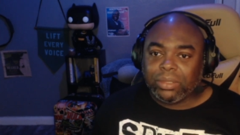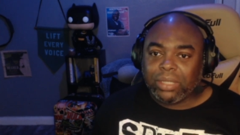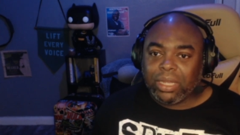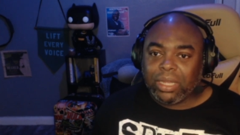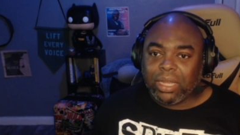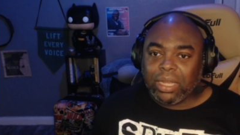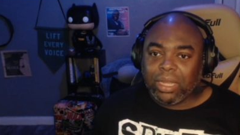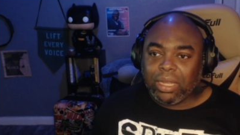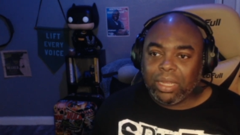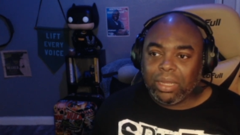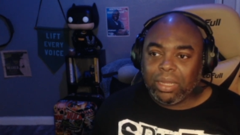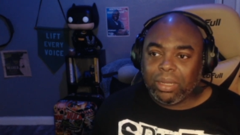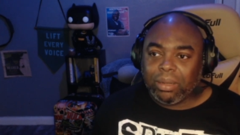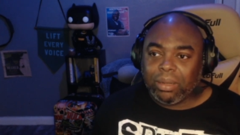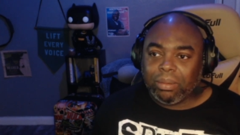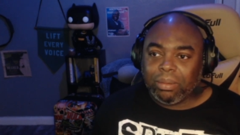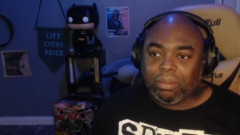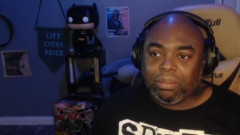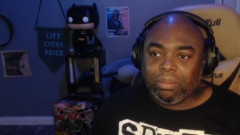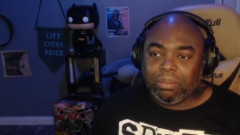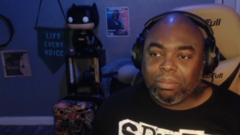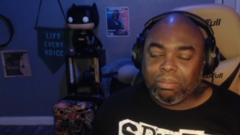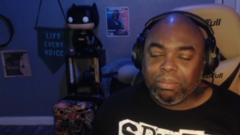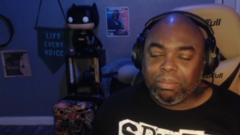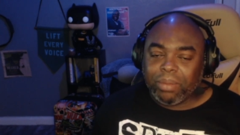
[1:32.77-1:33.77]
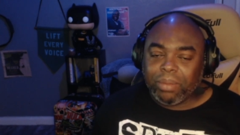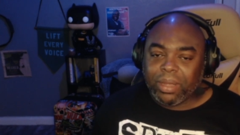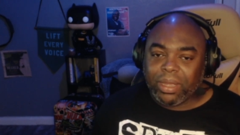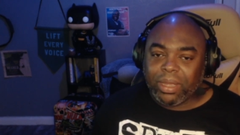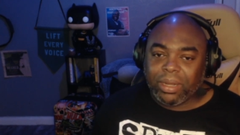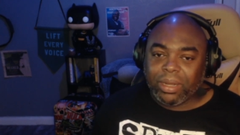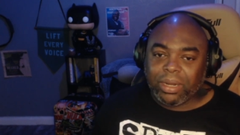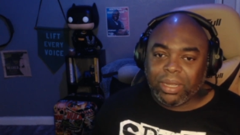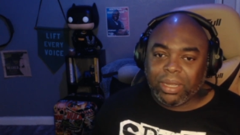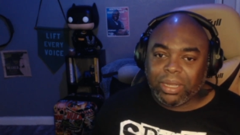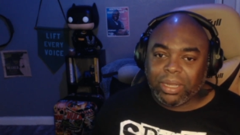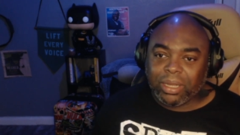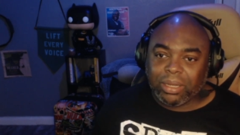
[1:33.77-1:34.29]
um, but
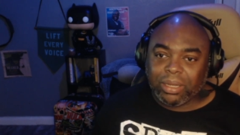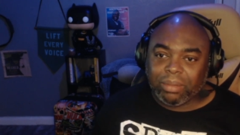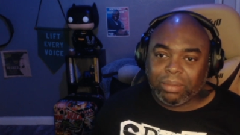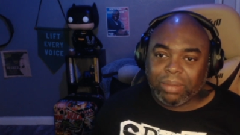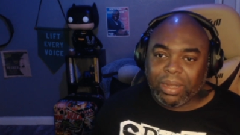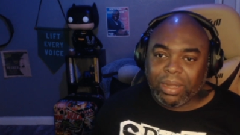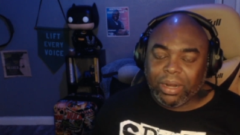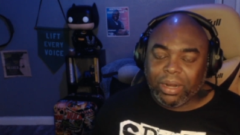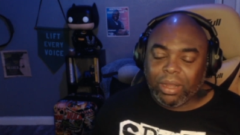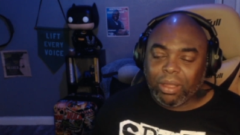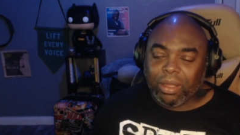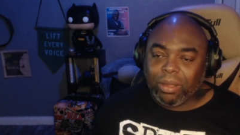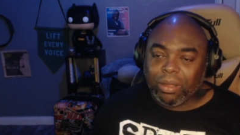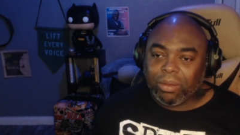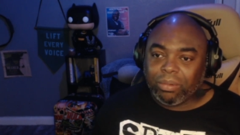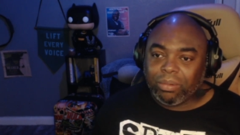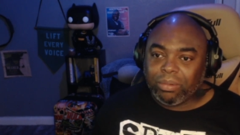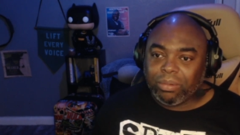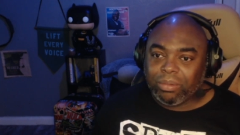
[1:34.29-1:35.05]
um, I know